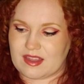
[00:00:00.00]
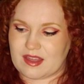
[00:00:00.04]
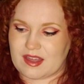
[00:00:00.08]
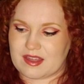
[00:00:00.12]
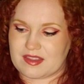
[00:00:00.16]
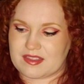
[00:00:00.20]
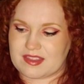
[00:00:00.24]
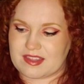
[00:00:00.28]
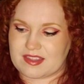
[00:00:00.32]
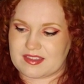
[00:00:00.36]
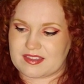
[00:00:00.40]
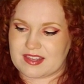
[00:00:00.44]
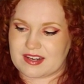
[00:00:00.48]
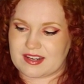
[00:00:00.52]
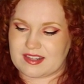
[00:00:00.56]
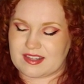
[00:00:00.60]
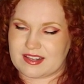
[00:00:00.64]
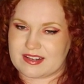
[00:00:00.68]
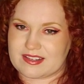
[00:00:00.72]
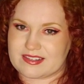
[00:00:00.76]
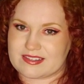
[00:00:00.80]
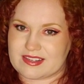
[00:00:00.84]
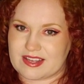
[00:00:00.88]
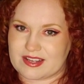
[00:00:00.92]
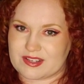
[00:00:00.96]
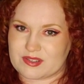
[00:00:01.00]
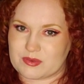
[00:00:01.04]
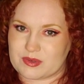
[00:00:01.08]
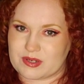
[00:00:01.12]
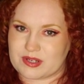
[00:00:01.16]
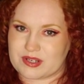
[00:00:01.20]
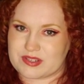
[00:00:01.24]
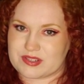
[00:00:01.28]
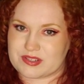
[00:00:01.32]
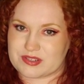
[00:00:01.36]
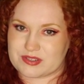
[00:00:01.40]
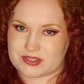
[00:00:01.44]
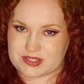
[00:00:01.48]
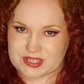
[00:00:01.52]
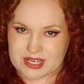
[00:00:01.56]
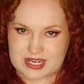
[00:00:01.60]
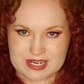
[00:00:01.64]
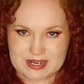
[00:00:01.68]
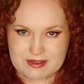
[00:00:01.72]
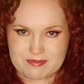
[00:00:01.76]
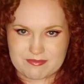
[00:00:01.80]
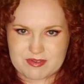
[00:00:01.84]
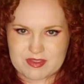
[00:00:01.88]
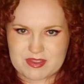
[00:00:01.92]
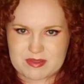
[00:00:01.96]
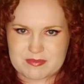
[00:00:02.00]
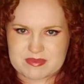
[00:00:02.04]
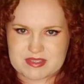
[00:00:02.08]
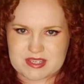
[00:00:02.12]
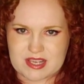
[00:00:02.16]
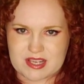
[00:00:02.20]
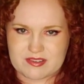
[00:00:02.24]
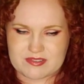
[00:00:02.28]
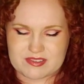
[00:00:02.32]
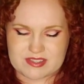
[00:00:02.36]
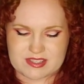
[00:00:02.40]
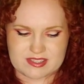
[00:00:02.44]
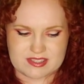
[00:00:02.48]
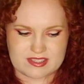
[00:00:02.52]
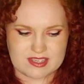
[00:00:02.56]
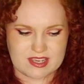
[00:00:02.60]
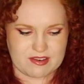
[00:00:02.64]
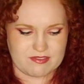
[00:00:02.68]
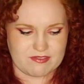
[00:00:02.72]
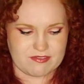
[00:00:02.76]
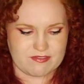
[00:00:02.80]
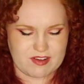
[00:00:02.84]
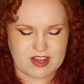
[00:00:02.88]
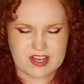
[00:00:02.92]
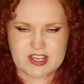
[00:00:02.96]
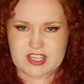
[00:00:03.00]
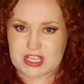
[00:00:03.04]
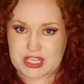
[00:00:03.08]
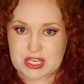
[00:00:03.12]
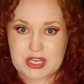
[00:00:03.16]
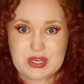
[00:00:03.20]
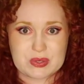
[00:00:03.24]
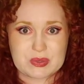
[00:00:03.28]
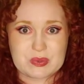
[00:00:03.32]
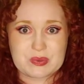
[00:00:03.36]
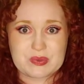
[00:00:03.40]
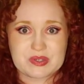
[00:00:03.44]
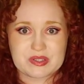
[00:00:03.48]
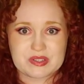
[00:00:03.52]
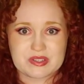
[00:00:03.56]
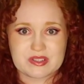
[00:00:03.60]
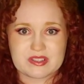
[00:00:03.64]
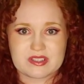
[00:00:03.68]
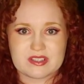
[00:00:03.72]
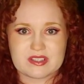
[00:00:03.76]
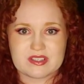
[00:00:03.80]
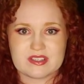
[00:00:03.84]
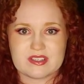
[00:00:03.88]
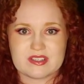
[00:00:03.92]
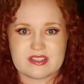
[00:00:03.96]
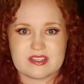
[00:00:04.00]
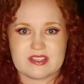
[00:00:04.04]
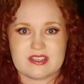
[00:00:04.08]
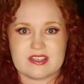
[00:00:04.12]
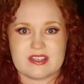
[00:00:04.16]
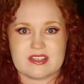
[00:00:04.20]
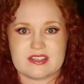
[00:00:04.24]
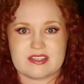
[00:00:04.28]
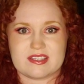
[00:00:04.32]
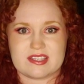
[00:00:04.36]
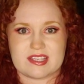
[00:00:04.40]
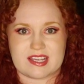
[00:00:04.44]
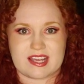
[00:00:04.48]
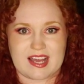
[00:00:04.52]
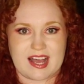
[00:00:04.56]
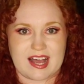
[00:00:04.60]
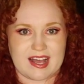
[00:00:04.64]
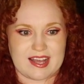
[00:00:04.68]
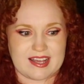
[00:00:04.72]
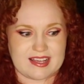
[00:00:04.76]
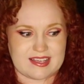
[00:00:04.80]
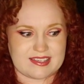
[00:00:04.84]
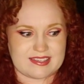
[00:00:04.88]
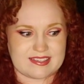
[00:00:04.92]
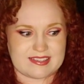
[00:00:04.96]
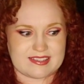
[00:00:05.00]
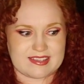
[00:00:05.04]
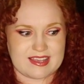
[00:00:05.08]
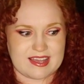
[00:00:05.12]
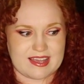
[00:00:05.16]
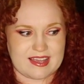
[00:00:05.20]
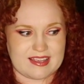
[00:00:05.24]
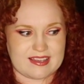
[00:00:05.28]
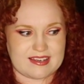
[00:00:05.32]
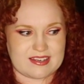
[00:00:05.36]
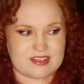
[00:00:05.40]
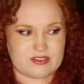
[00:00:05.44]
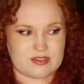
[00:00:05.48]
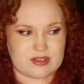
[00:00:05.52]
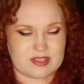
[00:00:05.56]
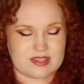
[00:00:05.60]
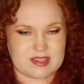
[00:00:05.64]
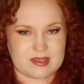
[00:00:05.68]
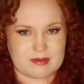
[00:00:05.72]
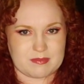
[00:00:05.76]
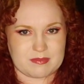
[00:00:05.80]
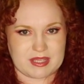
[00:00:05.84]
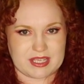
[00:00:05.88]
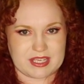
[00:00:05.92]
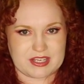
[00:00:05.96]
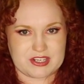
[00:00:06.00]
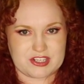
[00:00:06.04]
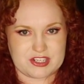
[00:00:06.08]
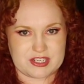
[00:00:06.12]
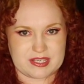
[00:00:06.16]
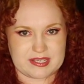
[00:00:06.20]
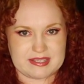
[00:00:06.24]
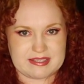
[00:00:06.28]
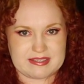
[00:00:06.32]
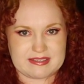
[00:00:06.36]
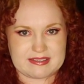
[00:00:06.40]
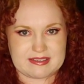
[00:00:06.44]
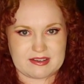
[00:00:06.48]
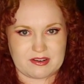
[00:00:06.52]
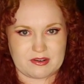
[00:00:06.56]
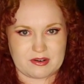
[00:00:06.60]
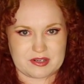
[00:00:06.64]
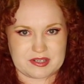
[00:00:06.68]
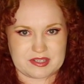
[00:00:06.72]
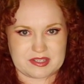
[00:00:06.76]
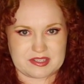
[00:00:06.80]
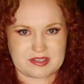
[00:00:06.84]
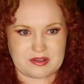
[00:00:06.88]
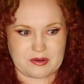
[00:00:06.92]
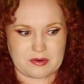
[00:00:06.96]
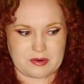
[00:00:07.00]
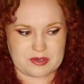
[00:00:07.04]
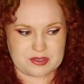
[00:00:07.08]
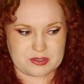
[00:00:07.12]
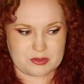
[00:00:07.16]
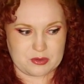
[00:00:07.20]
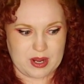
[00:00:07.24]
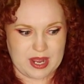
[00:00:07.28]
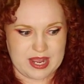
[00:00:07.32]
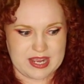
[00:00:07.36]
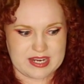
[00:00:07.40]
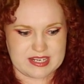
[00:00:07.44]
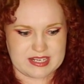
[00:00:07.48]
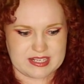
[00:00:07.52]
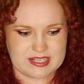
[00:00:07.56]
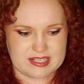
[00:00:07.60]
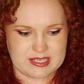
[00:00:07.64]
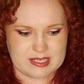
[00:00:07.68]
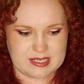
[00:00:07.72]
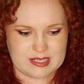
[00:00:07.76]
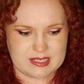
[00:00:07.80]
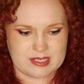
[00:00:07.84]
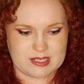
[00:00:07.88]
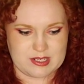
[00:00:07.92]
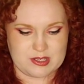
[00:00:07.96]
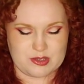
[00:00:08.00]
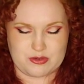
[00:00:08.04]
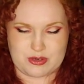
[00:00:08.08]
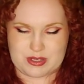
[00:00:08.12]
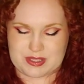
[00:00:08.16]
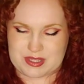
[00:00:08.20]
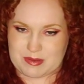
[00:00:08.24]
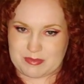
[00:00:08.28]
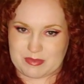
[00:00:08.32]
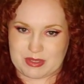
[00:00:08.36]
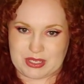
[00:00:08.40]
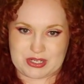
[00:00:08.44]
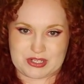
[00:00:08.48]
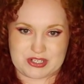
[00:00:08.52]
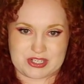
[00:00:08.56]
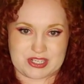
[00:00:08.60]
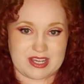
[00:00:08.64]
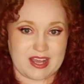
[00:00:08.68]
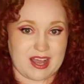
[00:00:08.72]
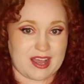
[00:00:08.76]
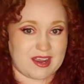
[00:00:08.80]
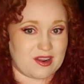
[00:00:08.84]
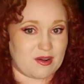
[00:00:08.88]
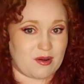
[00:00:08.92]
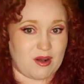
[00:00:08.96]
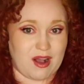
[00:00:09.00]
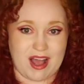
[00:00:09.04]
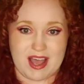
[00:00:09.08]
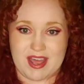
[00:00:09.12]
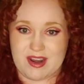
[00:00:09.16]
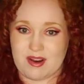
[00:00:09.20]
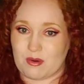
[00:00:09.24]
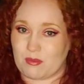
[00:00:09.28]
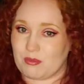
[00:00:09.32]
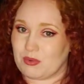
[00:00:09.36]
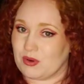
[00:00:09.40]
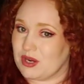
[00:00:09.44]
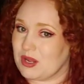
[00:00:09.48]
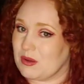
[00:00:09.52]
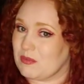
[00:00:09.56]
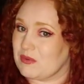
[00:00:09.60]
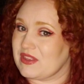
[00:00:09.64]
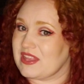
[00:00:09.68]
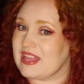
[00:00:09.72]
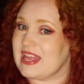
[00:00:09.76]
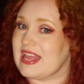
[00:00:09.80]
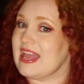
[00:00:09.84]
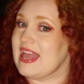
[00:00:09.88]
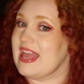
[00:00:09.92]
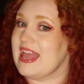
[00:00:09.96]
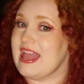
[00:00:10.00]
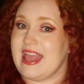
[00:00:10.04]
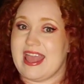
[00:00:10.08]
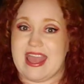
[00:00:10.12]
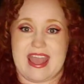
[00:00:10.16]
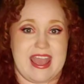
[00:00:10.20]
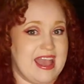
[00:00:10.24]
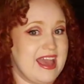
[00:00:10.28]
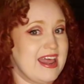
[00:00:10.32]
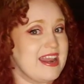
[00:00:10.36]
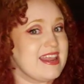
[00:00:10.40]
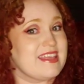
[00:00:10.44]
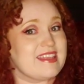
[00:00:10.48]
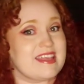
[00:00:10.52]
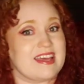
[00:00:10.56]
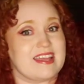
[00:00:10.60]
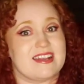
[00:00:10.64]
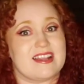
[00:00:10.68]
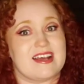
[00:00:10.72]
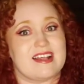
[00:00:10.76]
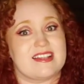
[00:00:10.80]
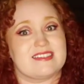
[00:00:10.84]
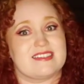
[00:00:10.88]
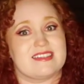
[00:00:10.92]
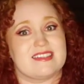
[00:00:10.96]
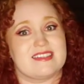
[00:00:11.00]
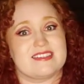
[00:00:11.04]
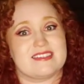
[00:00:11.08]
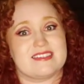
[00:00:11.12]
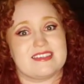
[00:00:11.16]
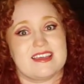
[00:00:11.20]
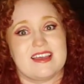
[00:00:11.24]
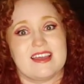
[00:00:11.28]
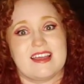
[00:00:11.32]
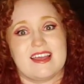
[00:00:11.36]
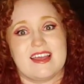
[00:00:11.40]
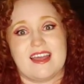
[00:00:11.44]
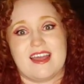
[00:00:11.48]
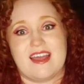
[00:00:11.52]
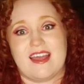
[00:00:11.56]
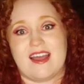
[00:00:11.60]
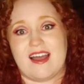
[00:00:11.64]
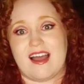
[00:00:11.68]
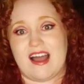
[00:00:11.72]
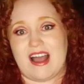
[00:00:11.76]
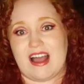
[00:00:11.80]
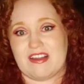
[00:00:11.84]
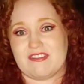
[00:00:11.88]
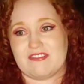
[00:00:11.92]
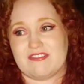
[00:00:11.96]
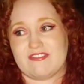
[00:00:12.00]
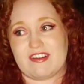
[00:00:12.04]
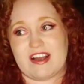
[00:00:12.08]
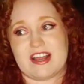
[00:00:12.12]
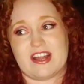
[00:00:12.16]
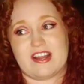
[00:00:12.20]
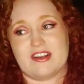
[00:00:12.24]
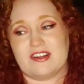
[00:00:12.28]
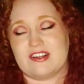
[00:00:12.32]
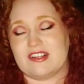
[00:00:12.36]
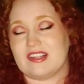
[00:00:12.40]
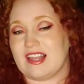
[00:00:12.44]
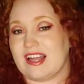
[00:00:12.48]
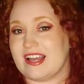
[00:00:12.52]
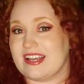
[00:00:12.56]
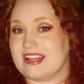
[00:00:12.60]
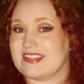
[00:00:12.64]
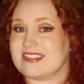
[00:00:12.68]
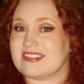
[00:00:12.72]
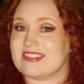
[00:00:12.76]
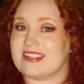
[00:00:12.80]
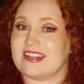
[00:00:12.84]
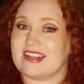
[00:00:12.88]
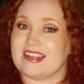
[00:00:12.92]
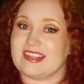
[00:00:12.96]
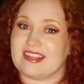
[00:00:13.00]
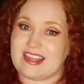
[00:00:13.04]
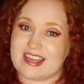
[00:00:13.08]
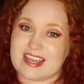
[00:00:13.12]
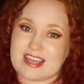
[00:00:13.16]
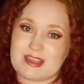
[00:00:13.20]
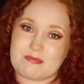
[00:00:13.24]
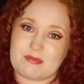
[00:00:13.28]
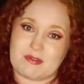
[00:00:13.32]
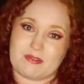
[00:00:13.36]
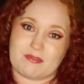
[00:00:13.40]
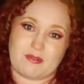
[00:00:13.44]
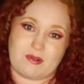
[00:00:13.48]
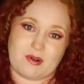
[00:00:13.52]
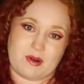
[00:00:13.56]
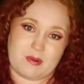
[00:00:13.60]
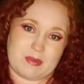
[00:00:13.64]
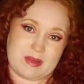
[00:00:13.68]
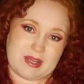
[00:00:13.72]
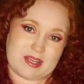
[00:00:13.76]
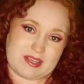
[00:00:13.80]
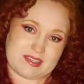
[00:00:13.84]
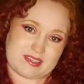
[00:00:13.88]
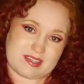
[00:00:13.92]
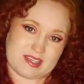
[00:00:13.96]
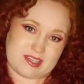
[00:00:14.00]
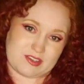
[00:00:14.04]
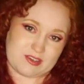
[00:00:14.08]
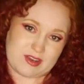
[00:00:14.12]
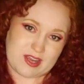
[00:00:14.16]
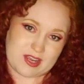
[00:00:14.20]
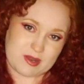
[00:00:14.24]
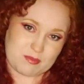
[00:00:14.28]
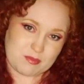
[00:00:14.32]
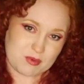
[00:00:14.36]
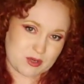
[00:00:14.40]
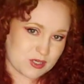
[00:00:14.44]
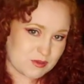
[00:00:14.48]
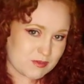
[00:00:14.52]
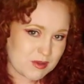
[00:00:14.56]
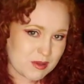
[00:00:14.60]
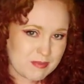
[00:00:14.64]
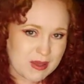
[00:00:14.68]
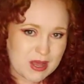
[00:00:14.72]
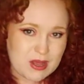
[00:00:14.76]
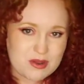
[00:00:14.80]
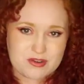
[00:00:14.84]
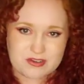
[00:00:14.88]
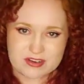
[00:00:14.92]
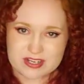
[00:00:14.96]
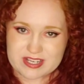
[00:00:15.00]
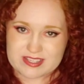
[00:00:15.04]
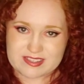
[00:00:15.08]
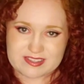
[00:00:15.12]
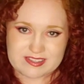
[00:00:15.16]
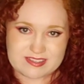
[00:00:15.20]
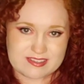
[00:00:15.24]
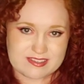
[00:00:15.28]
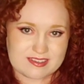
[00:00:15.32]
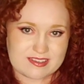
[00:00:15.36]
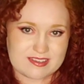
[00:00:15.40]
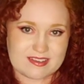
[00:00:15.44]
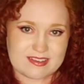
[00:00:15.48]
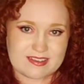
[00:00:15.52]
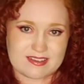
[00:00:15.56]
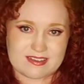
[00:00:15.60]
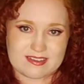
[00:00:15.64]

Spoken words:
a lot of sex workers are standing up for themselves and saying fuck you to guys that treat them like shit or try to treat them like shit. I know I don't put up with any of that nonsense. I've fired clients that I liked before because they tried to push my boundaries.